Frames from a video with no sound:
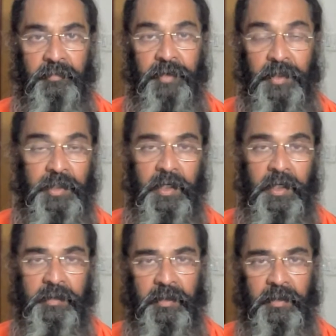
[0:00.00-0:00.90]
Vyanjana
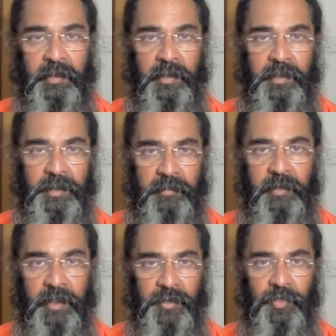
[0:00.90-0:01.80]
Shakti,
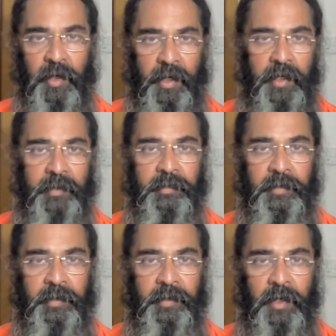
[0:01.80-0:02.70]
Shiva Swaras,
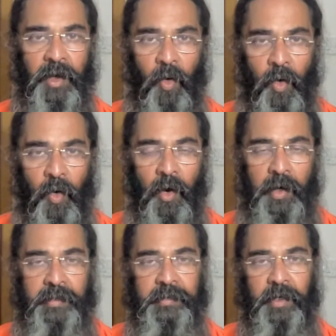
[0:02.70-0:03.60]
or
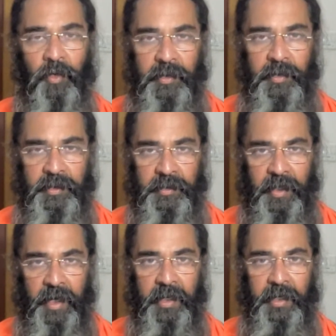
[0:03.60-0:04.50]
he said all these
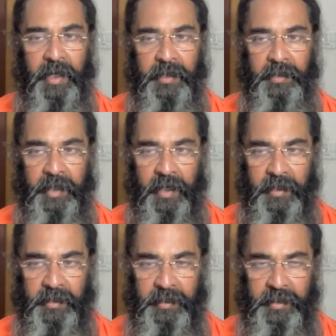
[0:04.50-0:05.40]
9, and
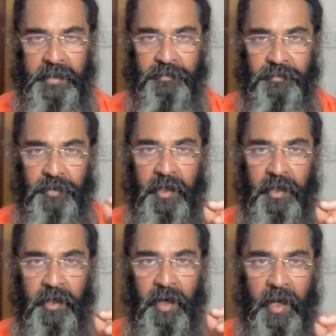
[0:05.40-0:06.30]
then each
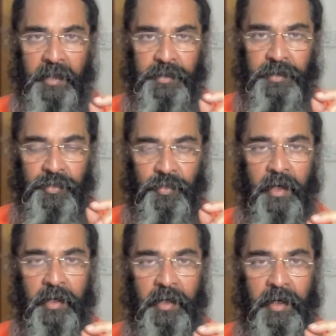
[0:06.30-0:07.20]
Varga has
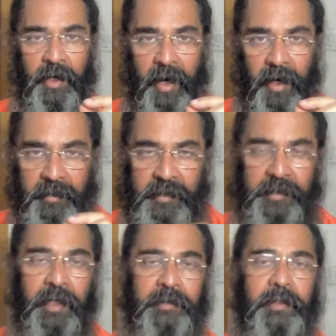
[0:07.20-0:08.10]
one
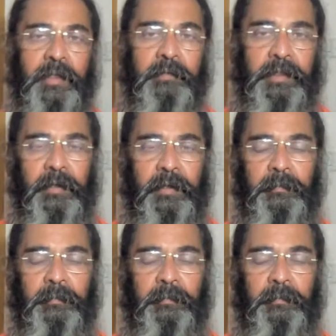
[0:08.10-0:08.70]
Adhishtatri Devata.